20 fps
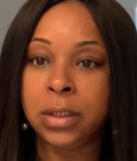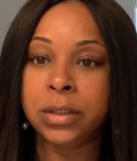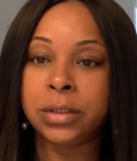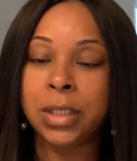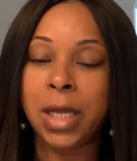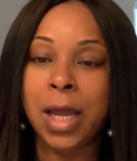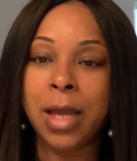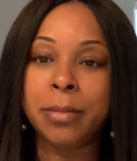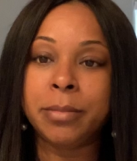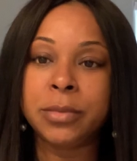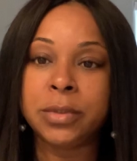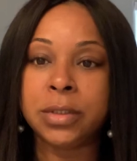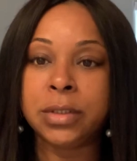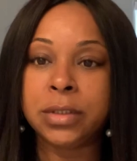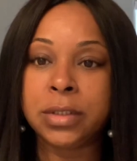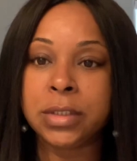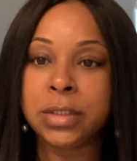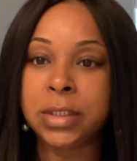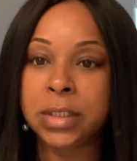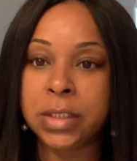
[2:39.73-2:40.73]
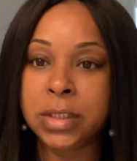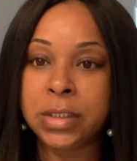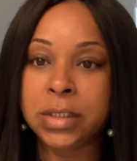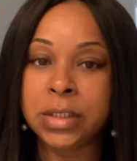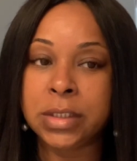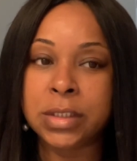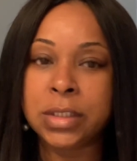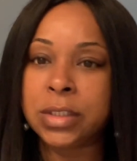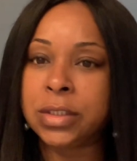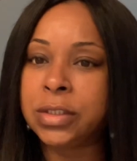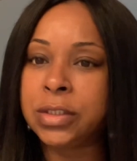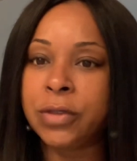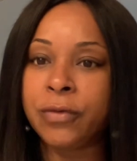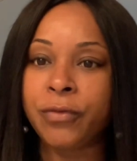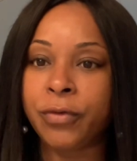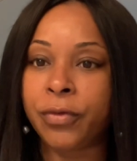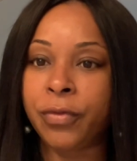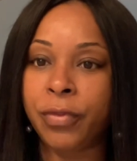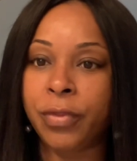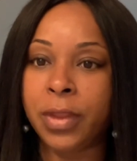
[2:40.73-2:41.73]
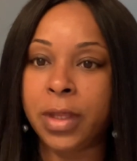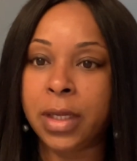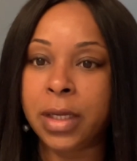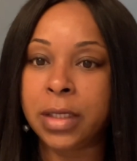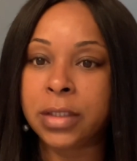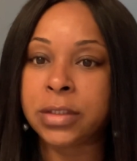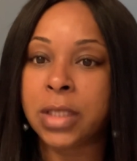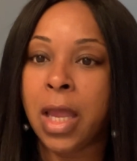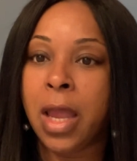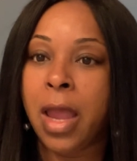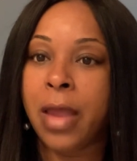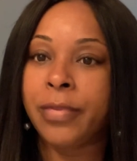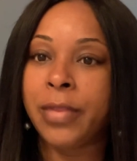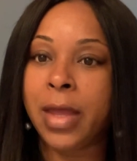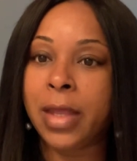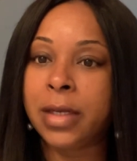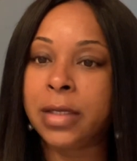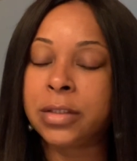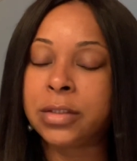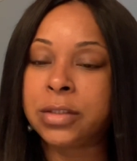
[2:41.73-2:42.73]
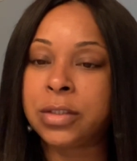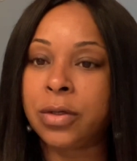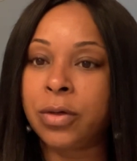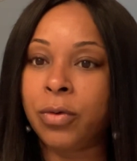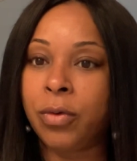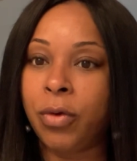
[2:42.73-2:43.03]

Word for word: times and seasons and different things that it's a,